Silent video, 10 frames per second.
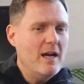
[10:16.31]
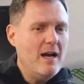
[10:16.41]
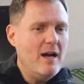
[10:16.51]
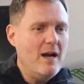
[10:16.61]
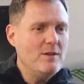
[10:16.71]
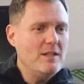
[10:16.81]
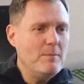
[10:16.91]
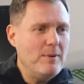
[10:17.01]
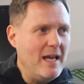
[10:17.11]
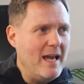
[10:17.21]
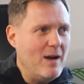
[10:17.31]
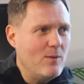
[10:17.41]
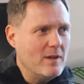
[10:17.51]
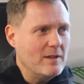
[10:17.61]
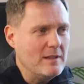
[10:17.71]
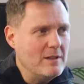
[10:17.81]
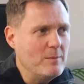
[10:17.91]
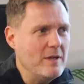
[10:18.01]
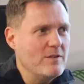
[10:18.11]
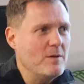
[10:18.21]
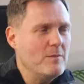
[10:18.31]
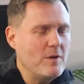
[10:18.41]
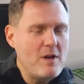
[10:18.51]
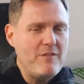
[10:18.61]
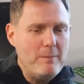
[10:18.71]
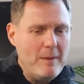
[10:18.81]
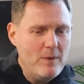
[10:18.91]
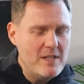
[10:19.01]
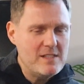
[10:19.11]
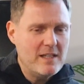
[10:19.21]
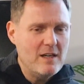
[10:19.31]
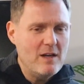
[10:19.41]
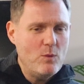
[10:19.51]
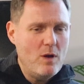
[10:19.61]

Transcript: How did it play out? Like a little bit of a, I think people listening,